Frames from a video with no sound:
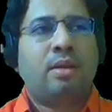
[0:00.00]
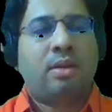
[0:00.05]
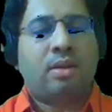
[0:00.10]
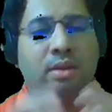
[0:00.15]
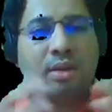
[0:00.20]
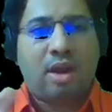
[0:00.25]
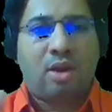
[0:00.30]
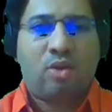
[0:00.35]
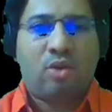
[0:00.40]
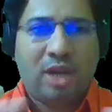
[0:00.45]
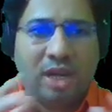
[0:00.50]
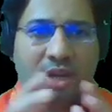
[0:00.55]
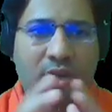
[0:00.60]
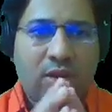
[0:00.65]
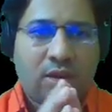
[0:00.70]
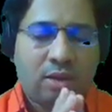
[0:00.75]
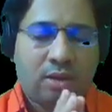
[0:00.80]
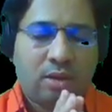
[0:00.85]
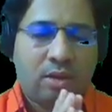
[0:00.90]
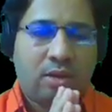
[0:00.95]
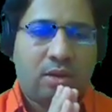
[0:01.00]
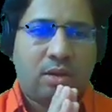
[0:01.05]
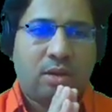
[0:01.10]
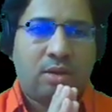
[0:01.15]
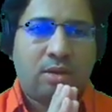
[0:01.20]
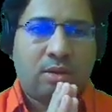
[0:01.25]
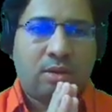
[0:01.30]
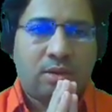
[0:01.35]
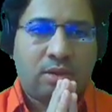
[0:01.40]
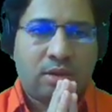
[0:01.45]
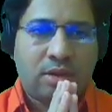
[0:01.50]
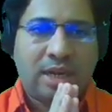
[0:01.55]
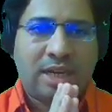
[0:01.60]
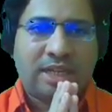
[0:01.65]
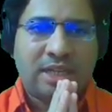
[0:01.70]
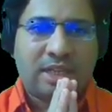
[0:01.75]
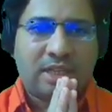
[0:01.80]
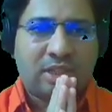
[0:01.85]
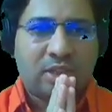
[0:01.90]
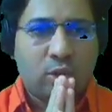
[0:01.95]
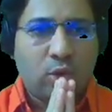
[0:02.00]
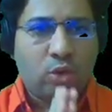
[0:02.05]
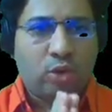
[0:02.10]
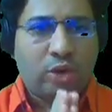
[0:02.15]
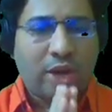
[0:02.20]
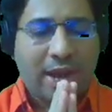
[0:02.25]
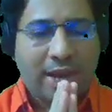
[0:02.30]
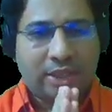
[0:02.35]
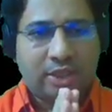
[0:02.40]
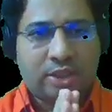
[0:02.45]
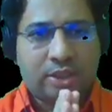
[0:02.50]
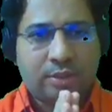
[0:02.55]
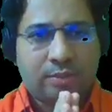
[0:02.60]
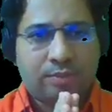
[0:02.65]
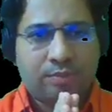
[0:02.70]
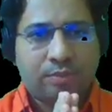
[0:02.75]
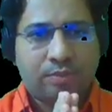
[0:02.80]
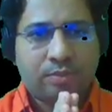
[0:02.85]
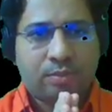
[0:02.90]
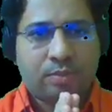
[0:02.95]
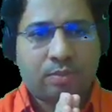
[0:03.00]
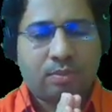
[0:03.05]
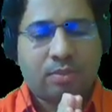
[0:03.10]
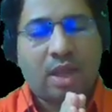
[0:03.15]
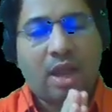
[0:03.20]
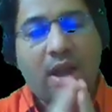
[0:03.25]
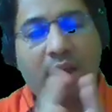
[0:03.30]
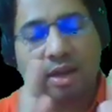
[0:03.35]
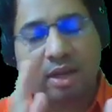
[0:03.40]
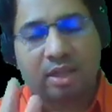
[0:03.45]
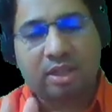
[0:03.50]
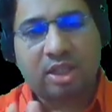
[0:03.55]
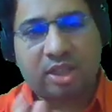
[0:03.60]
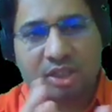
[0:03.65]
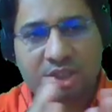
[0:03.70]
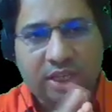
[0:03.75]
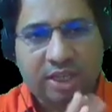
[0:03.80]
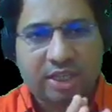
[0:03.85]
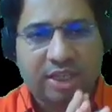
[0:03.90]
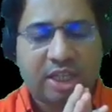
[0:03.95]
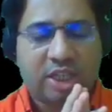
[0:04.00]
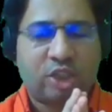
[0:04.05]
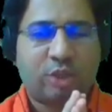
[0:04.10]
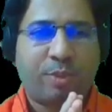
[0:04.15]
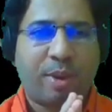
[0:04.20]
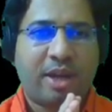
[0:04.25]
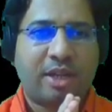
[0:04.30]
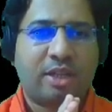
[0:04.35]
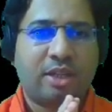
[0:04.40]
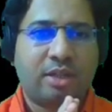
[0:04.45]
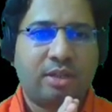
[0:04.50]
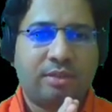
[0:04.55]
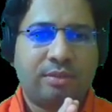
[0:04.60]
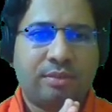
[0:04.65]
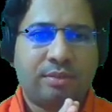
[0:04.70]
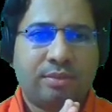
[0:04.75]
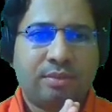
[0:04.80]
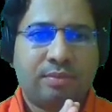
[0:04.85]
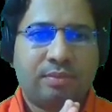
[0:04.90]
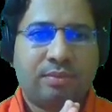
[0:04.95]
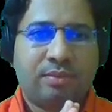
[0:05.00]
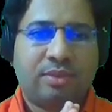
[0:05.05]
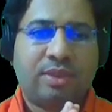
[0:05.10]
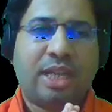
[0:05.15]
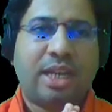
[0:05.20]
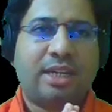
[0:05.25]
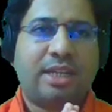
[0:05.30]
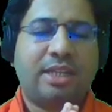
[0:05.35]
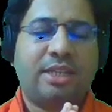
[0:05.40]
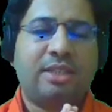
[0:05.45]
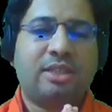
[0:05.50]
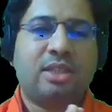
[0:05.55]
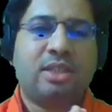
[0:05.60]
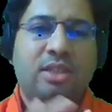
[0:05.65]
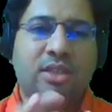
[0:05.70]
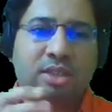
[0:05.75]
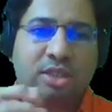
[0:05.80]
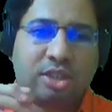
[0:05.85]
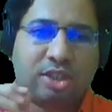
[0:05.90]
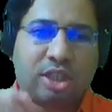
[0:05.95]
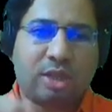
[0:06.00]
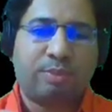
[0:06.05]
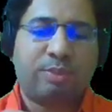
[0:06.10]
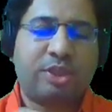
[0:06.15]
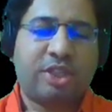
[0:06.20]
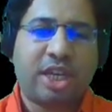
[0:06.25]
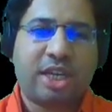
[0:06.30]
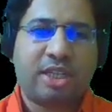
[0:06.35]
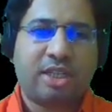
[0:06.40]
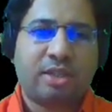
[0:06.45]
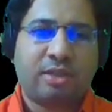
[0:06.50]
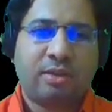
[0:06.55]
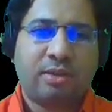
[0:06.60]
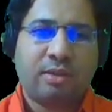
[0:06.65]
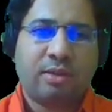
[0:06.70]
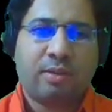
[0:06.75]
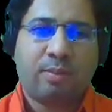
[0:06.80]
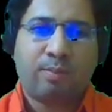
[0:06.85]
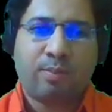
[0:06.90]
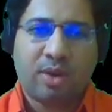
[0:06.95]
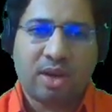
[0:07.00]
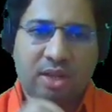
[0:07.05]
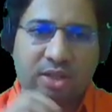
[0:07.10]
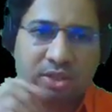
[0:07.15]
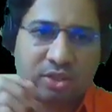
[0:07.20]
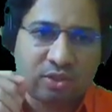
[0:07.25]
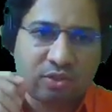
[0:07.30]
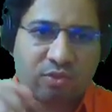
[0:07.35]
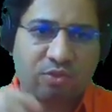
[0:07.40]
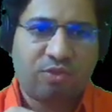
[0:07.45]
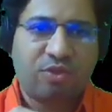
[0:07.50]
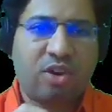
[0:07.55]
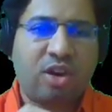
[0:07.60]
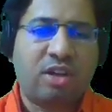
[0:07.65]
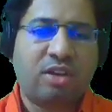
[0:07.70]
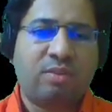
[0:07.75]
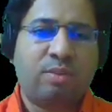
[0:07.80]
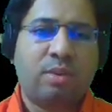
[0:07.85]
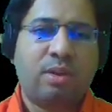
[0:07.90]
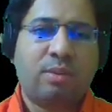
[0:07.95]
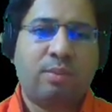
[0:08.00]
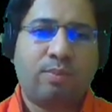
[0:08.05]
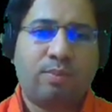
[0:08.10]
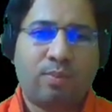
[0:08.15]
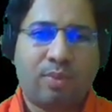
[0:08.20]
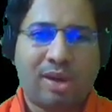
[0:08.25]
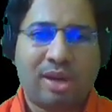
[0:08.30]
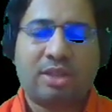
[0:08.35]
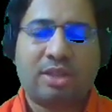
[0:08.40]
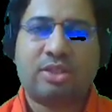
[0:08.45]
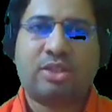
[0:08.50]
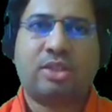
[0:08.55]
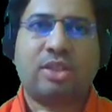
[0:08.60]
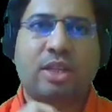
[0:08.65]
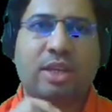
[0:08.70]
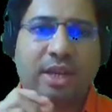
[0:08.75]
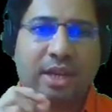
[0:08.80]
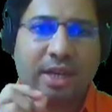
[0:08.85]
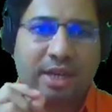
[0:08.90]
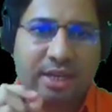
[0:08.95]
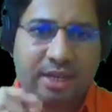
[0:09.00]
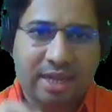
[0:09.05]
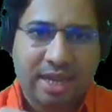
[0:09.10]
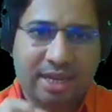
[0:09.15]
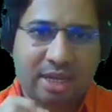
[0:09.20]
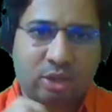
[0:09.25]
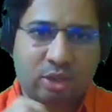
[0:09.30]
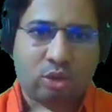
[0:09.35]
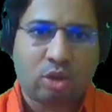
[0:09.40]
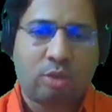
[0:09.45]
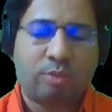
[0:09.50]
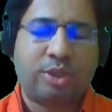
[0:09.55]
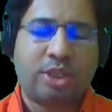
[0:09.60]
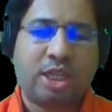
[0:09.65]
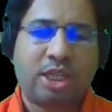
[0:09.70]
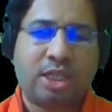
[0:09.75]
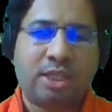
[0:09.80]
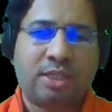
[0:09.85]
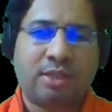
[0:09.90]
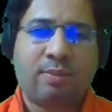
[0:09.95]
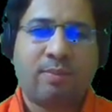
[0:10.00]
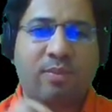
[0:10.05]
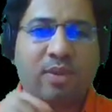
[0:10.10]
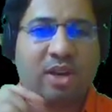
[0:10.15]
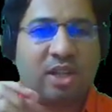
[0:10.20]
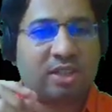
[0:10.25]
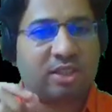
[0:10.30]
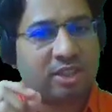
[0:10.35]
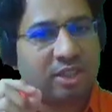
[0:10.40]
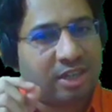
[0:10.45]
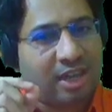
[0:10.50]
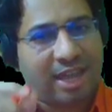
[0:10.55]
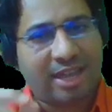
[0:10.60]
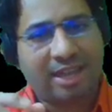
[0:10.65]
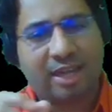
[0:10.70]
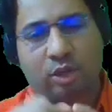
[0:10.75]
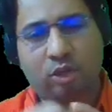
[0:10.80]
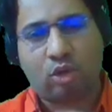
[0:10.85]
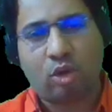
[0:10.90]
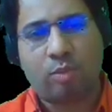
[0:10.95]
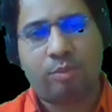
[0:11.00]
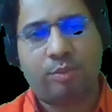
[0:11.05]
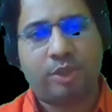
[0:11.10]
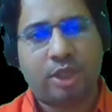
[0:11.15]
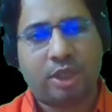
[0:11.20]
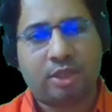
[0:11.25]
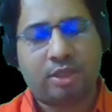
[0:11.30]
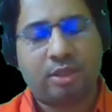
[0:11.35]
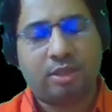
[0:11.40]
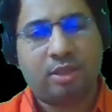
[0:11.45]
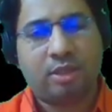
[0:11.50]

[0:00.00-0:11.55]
Now let us look at another sentence pattern, that is subject plus verb plus indirect object plus direct object.